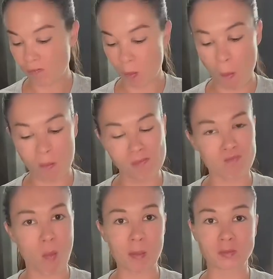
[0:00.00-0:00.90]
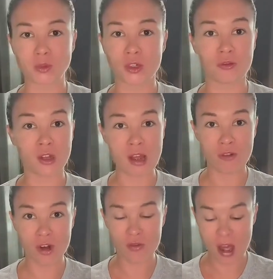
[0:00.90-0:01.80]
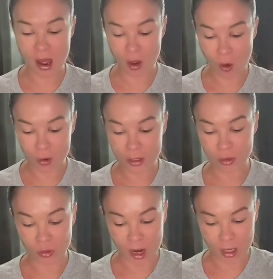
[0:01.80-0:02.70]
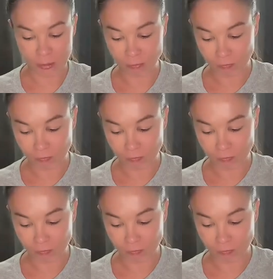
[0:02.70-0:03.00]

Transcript: The flavor of that, holy crud.